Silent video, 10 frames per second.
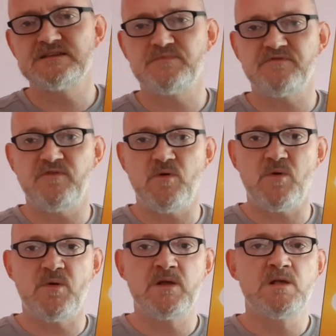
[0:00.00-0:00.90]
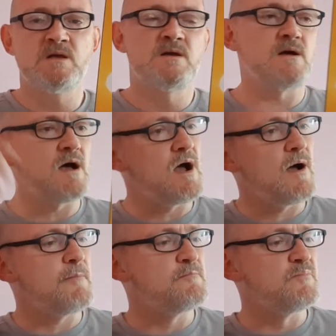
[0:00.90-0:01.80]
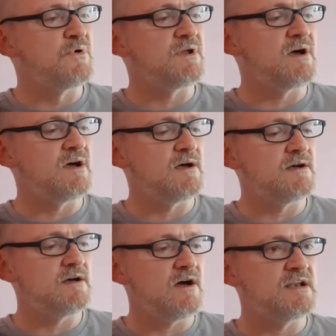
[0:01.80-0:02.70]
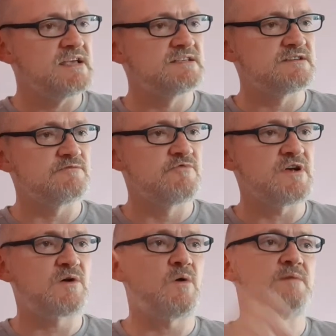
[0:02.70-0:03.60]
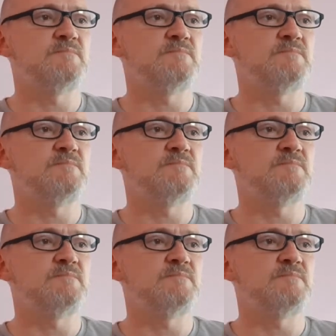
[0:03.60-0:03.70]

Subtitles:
before, but I need to reacquaint